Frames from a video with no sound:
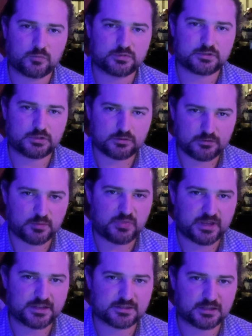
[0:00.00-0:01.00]
two of the
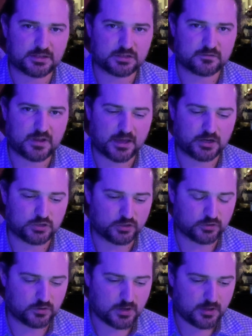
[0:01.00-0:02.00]
biggest things you've got to
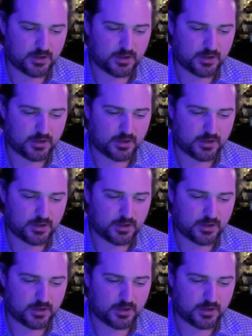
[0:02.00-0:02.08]
do